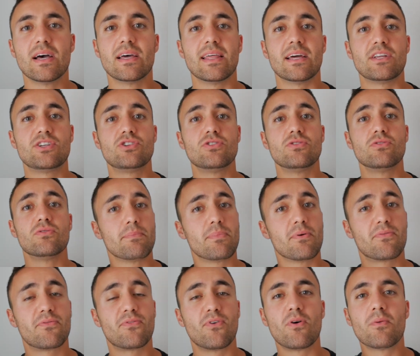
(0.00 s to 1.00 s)
that you
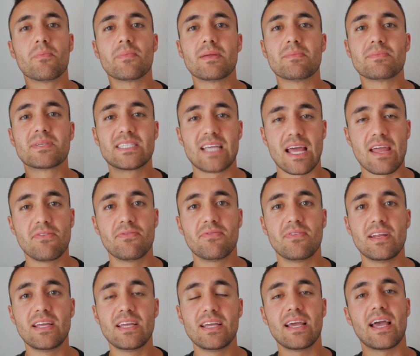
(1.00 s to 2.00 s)
perform them
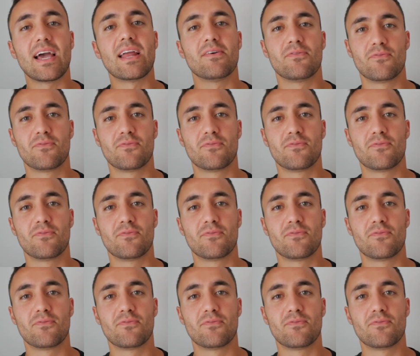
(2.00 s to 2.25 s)
safely and